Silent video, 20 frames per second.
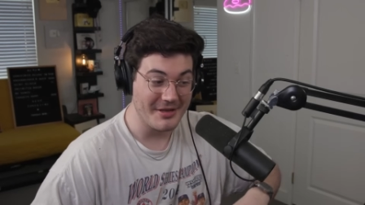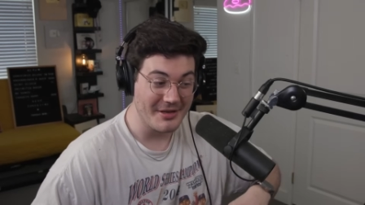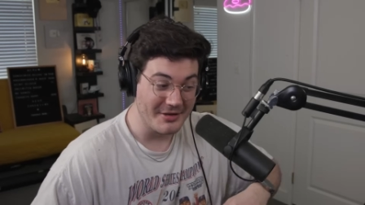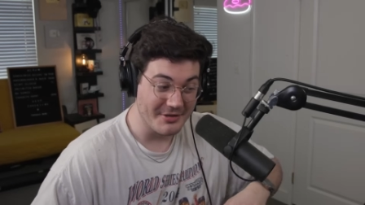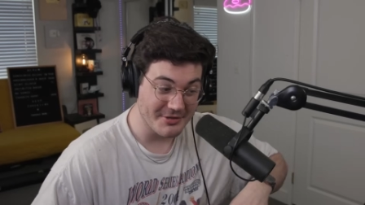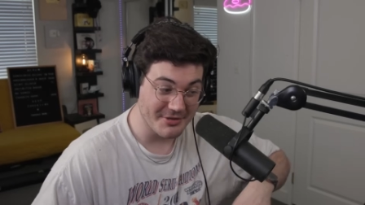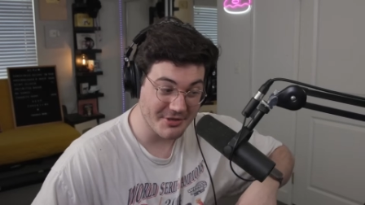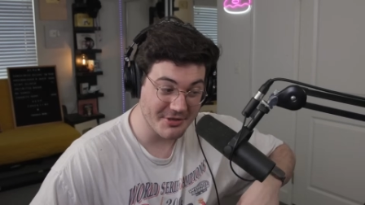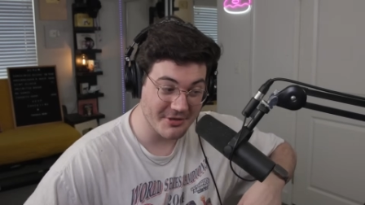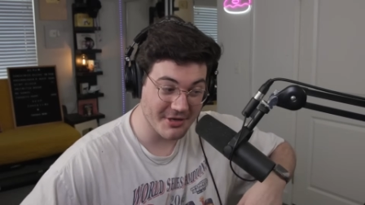
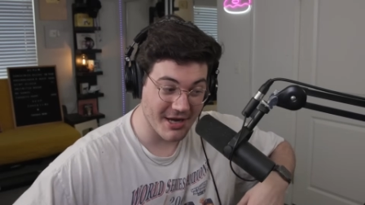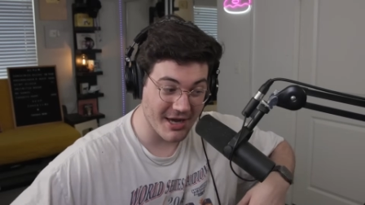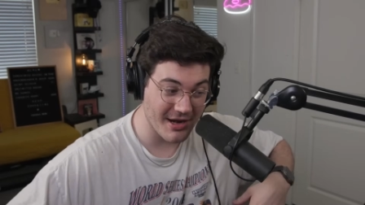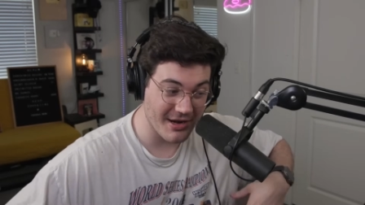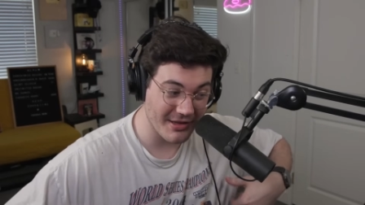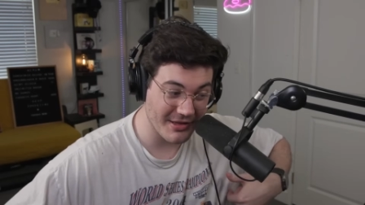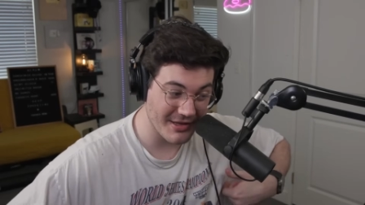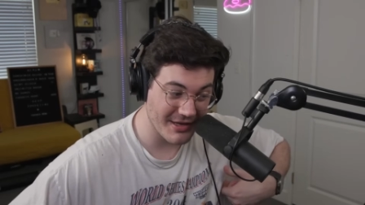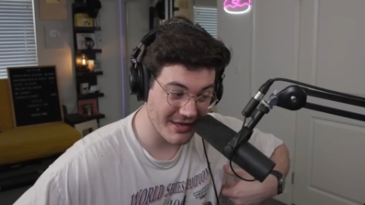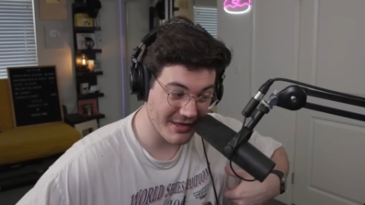So yeah. you're kind
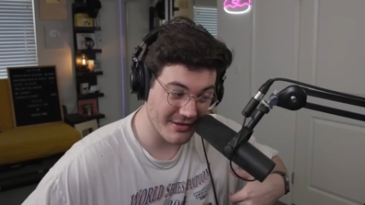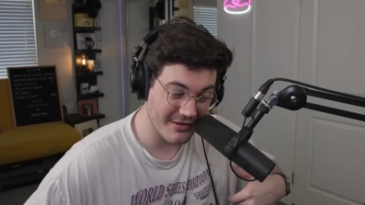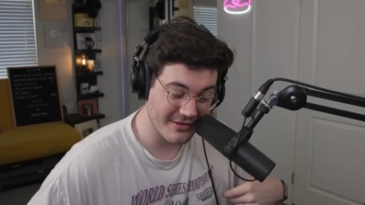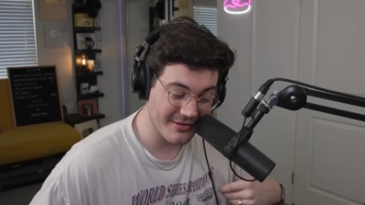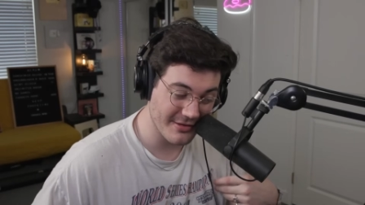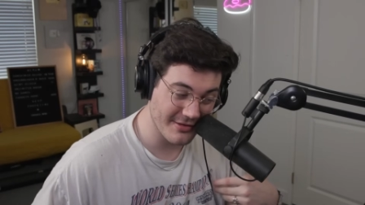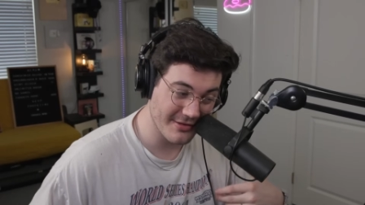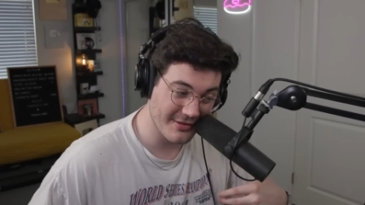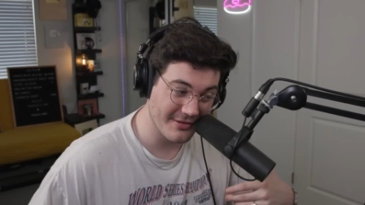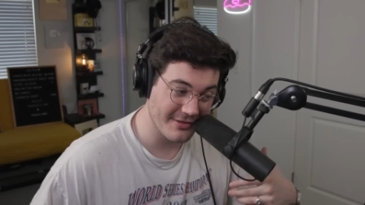of like
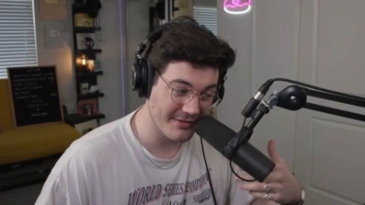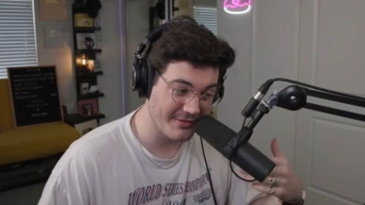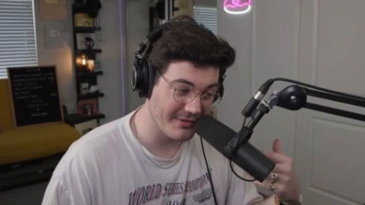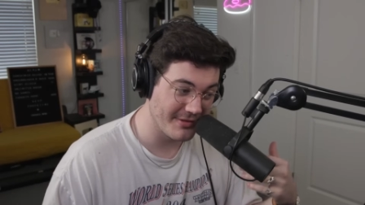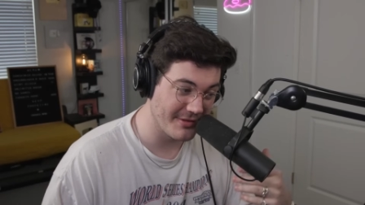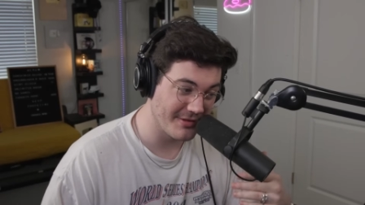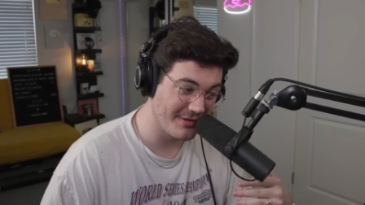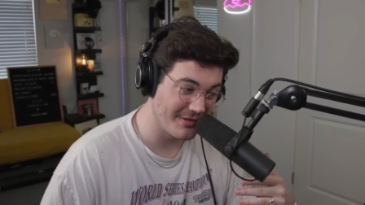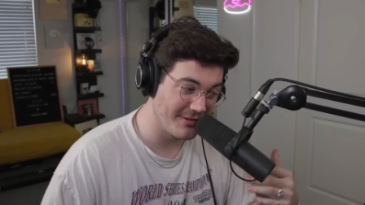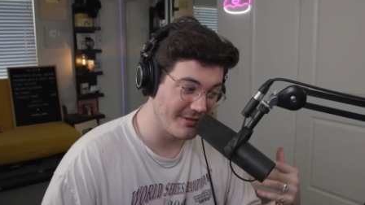
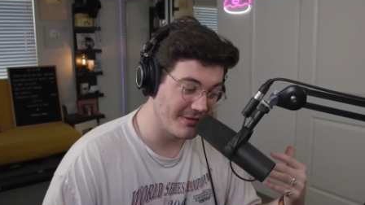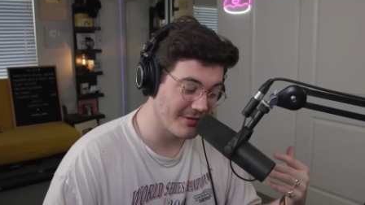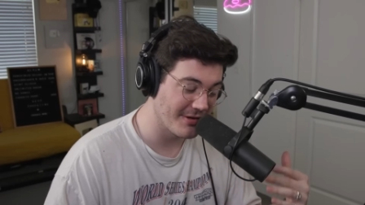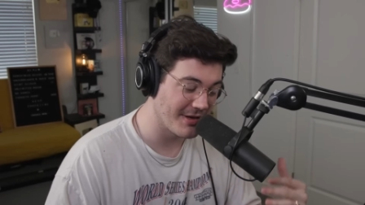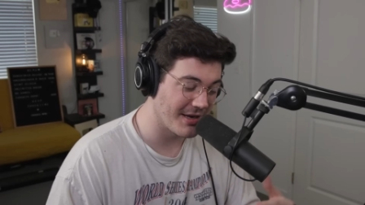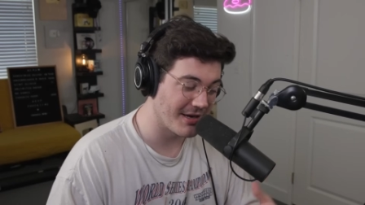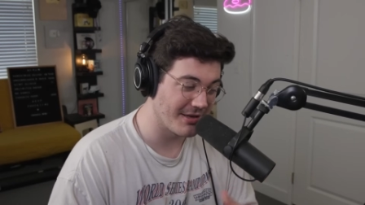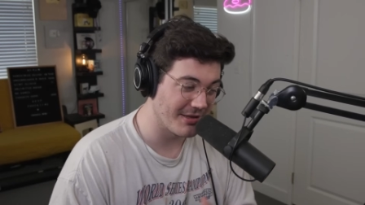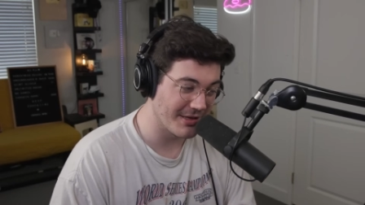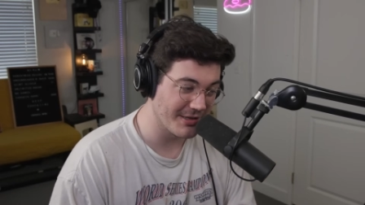you're
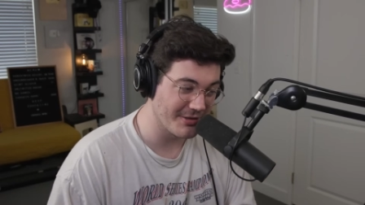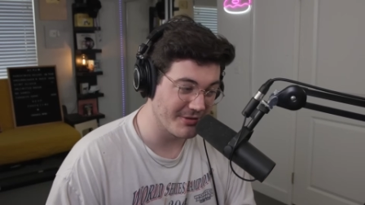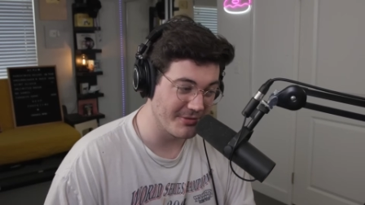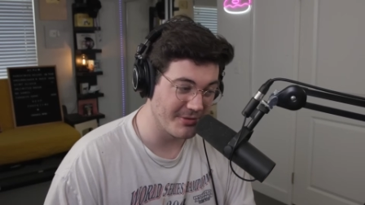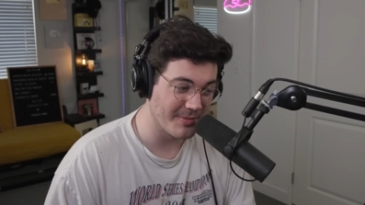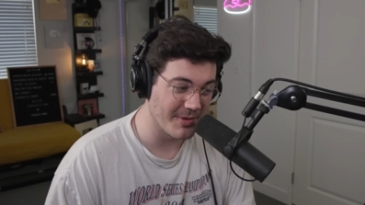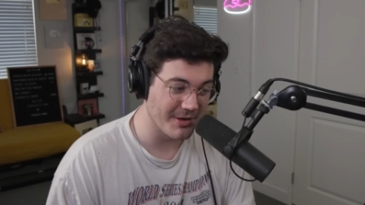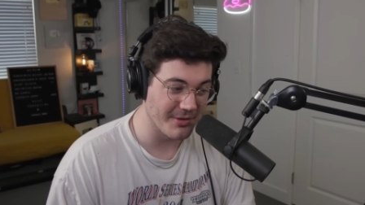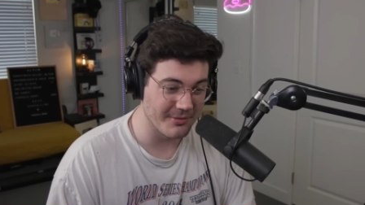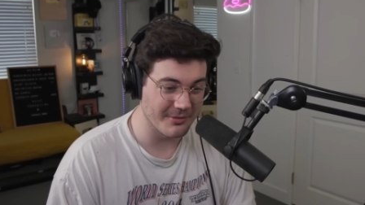kind of like doing
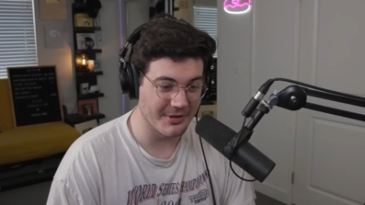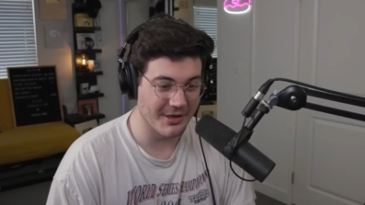my old